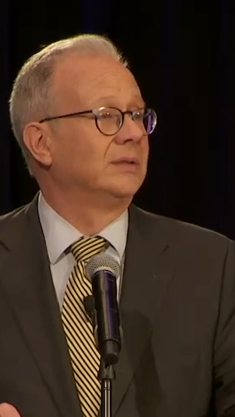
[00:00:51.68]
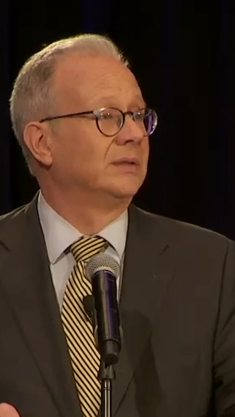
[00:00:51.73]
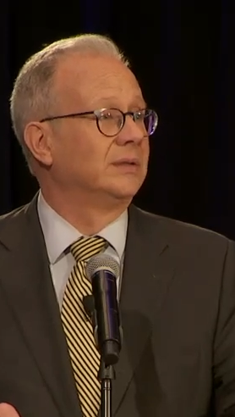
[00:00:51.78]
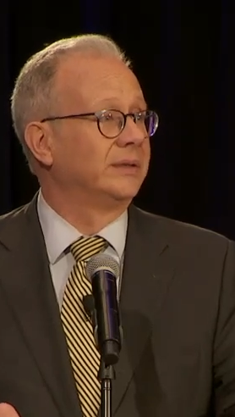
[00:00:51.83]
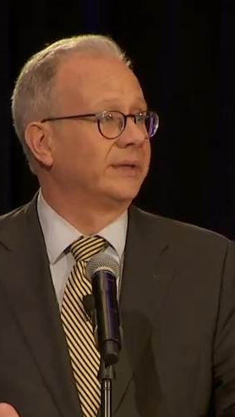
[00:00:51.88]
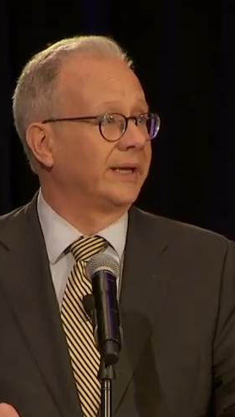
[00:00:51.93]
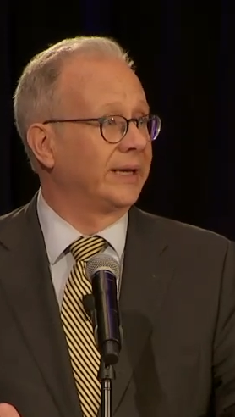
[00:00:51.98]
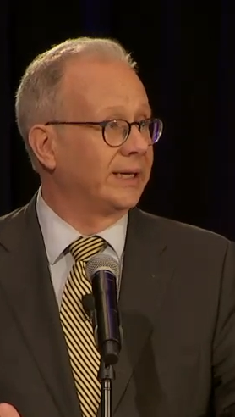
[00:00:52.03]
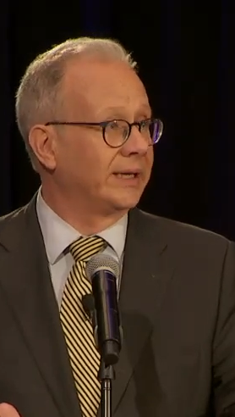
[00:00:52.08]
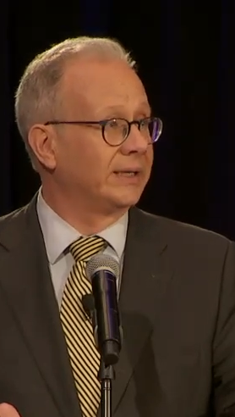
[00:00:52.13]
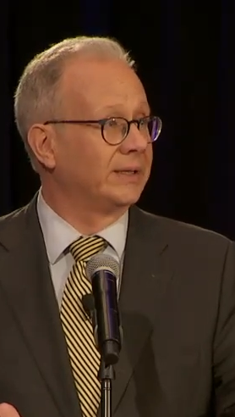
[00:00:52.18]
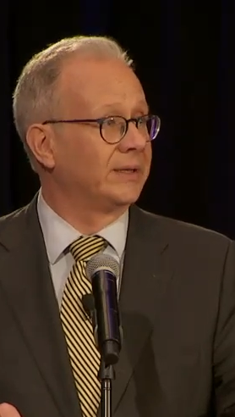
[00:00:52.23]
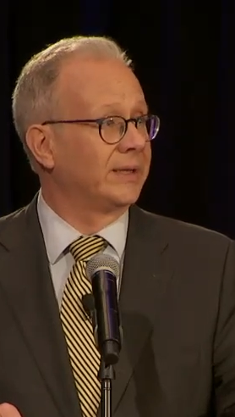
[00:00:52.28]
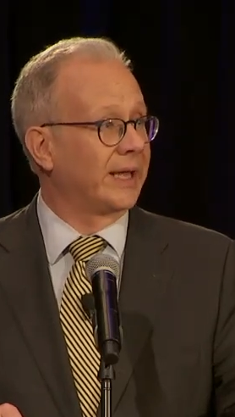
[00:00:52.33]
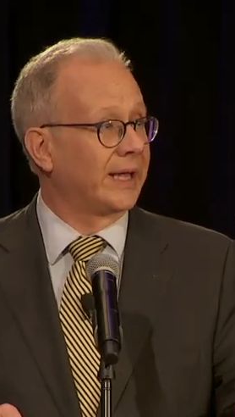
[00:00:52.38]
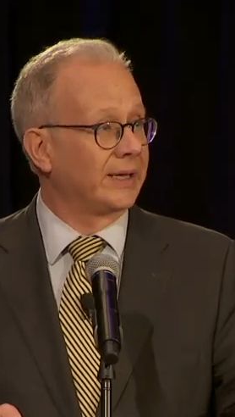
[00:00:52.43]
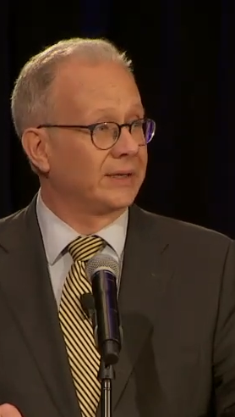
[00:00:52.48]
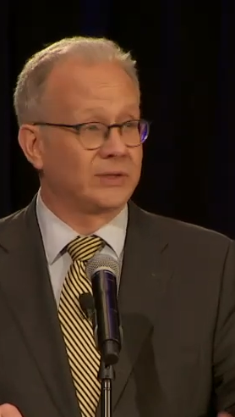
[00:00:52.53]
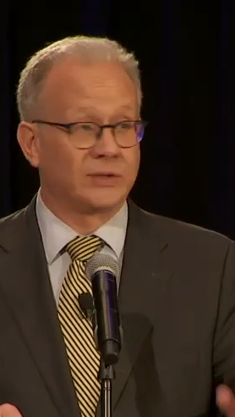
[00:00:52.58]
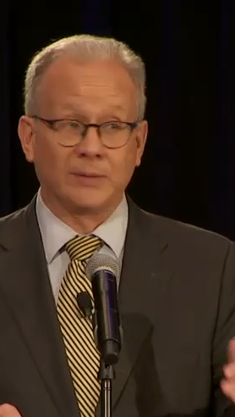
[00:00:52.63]
and
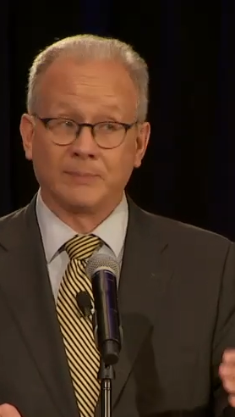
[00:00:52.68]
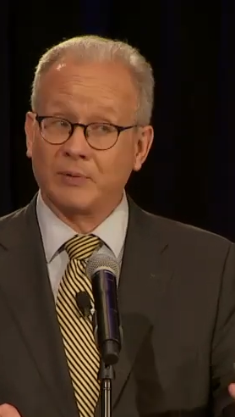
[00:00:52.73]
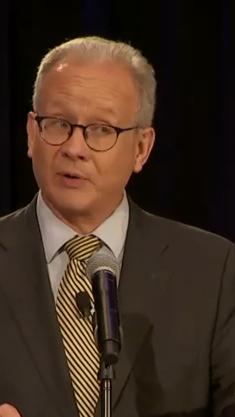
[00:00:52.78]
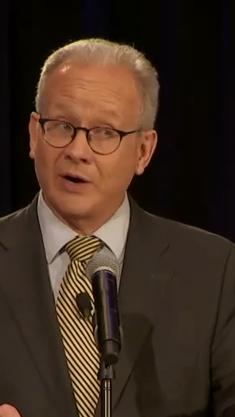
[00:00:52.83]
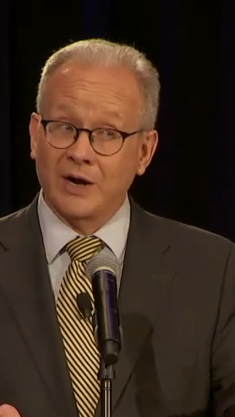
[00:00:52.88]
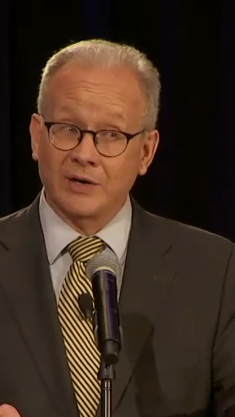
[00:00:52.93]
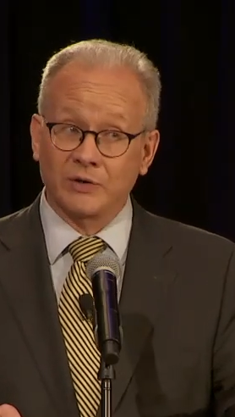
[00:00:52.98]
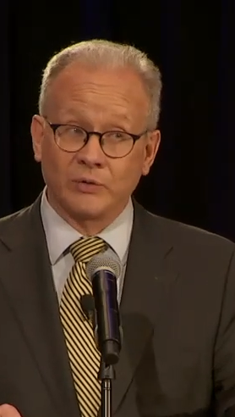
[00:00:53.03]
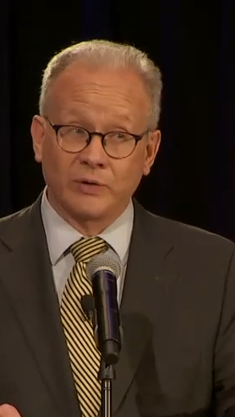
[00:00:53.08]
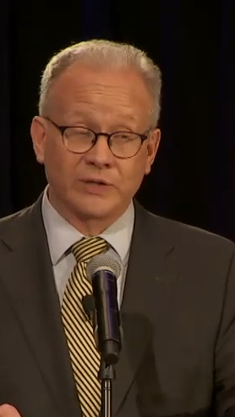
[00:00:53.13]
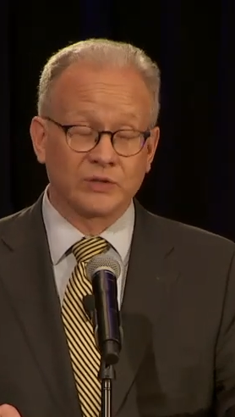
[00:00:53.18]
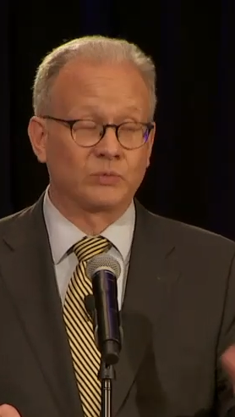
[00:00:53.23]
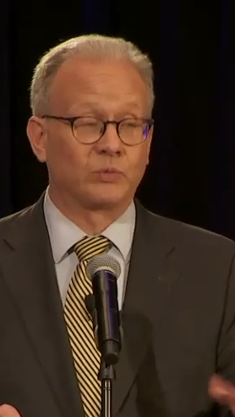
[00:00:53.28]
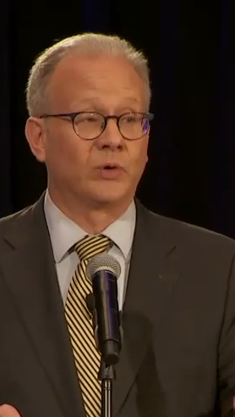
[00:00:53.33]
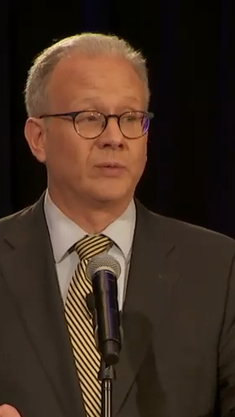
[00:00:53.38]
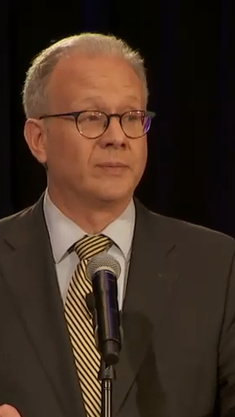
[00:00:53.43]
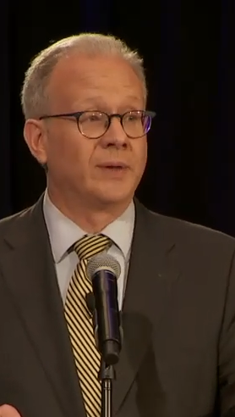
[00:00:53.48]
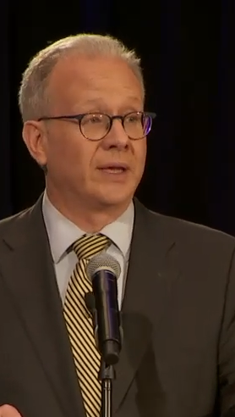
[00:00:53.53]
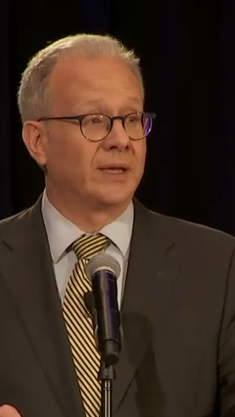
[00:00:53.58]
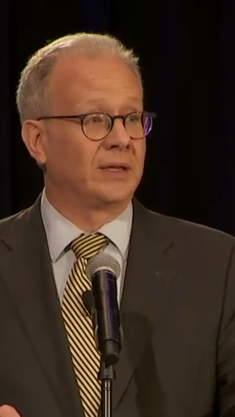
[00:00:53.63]
that the progress we're
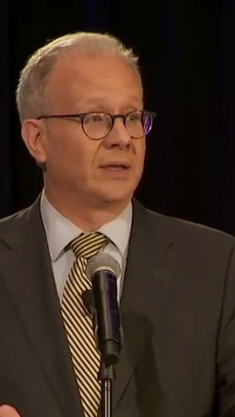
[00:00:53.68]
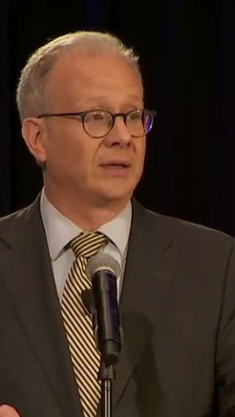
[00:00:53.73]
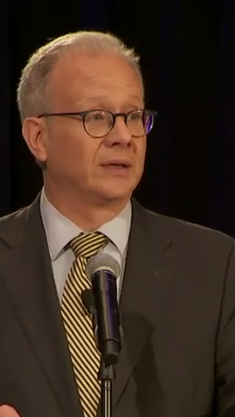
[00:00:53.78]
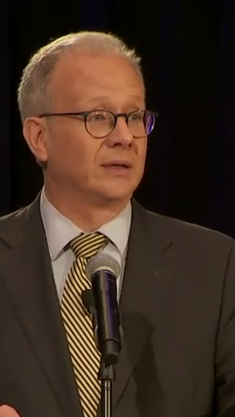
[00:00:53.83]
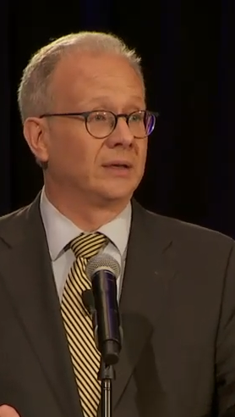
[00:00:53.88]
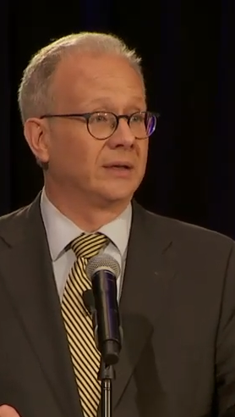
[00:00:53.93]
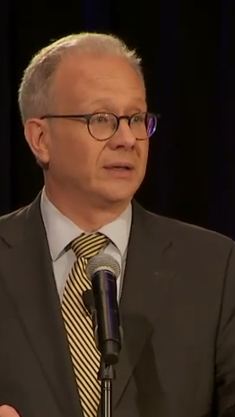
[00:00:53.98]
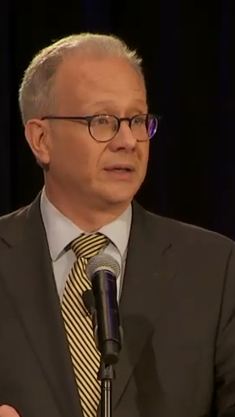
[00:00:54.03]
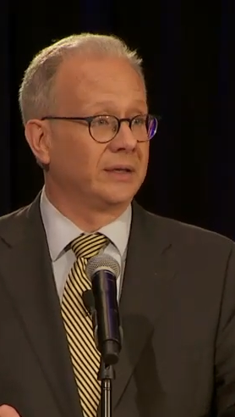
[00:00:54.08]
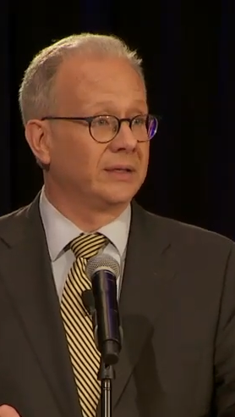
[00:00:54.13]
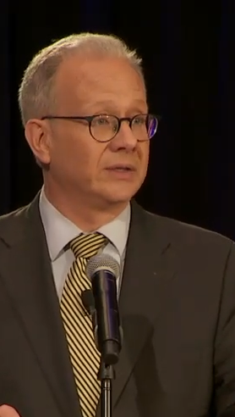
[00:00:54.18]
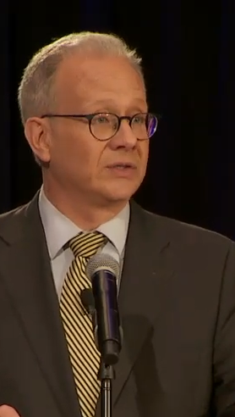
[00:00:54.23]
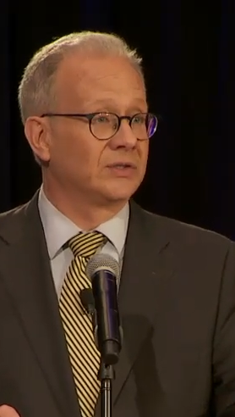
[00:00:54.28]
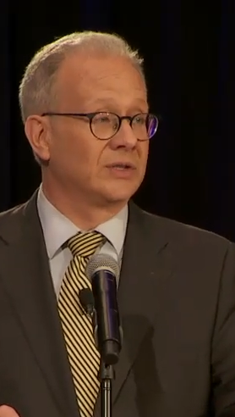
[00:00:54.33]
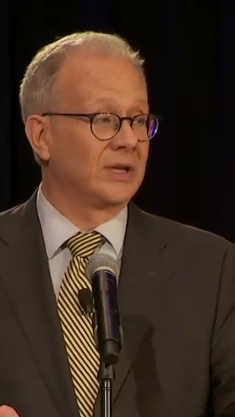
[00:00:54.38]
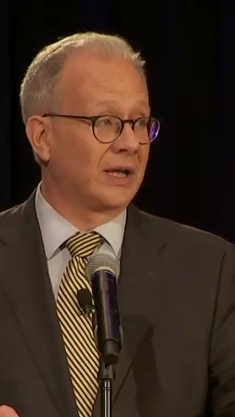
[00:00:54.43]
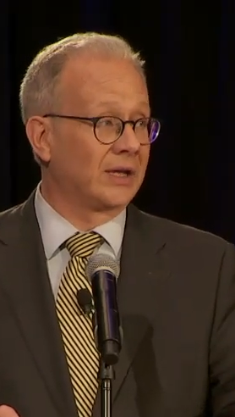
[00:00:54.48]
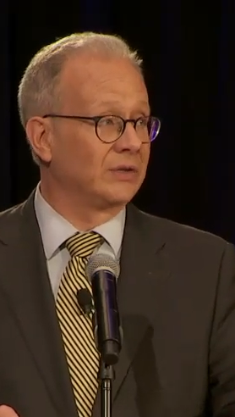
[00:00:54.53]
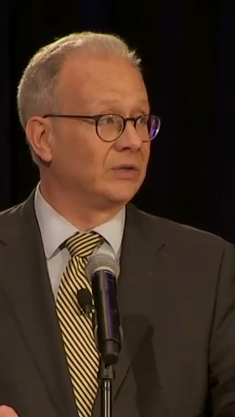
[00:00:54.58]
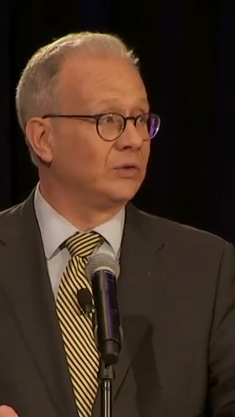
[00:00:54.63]
making is
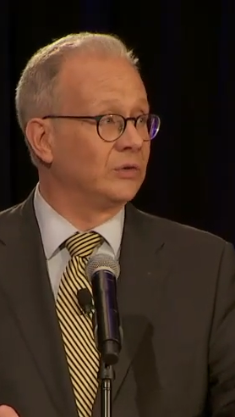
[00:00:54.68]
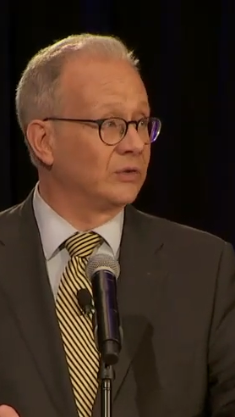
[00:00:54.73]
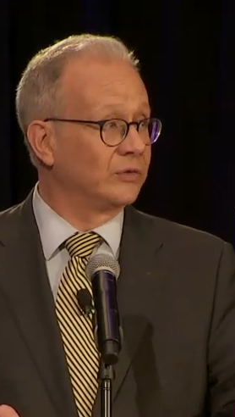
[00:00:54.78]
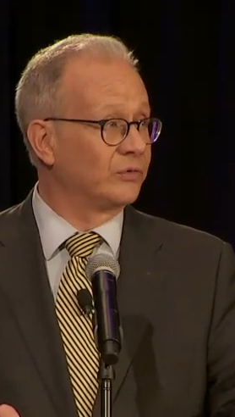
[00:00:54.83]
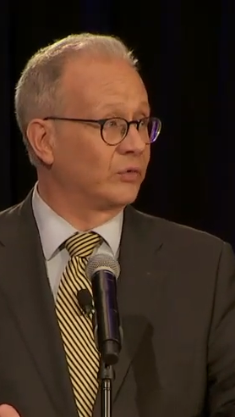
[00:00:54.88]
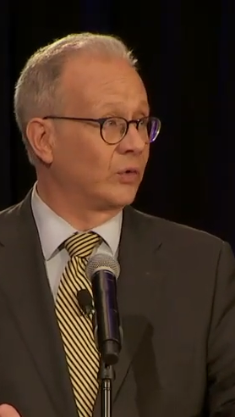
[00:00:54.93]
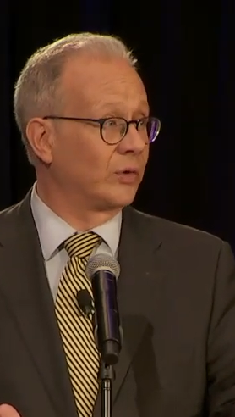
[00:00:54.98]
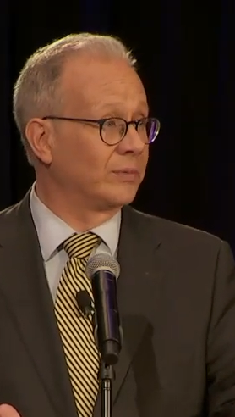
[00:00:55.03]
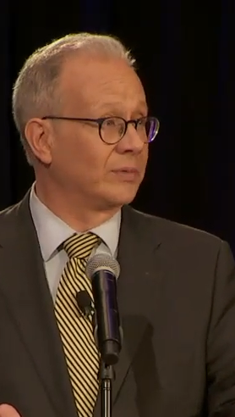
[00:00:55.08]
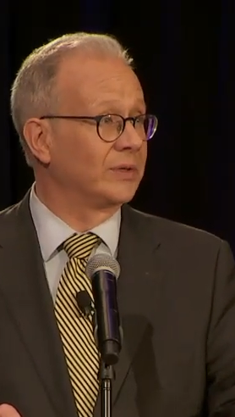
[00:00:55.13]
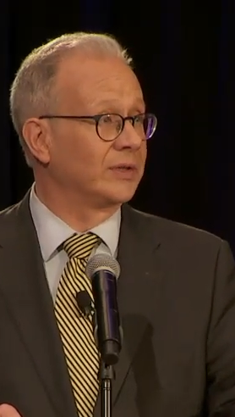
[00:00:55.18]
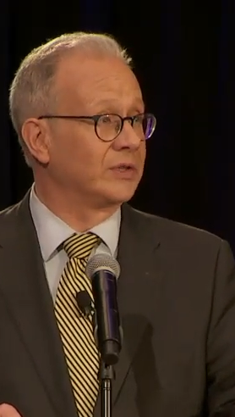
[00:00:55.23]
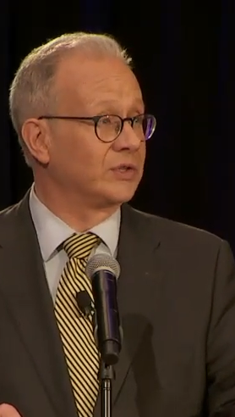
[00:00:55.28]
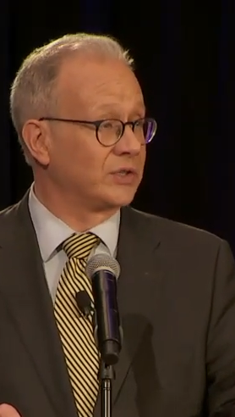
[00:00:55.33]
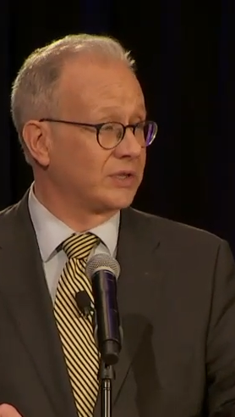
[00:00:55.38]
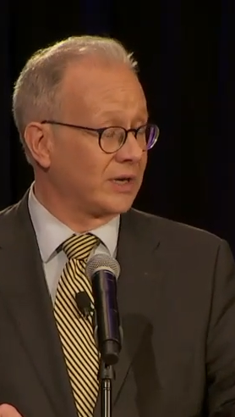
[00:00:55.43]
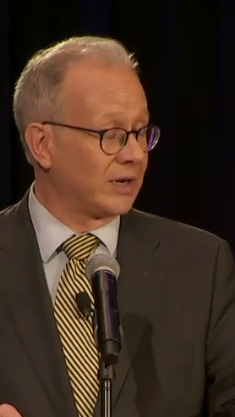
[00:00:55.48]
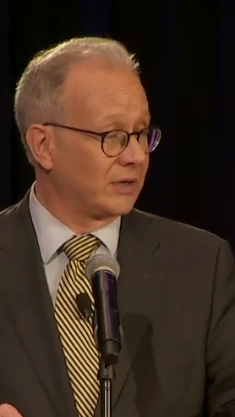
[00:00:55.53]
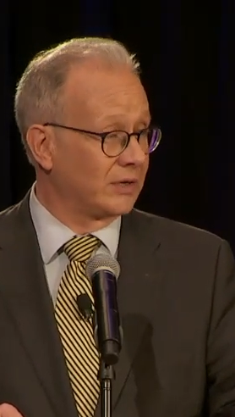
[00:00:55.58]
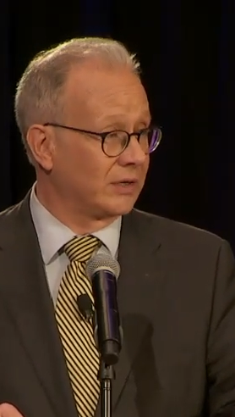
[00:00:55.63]
not uniformly
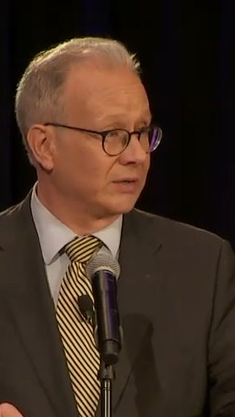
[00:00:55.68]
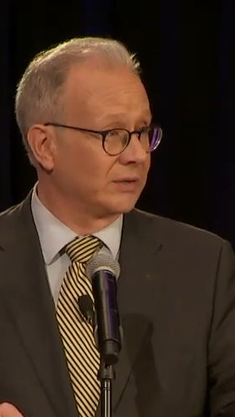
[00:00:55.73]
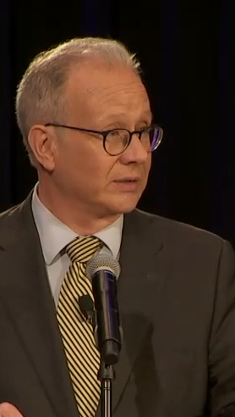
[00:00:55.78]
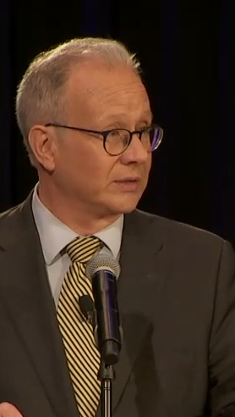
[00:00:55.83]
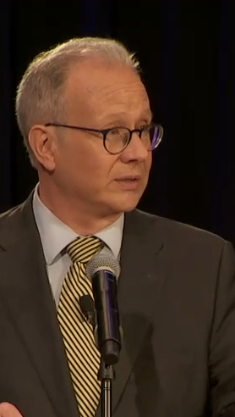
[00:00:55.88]
shared.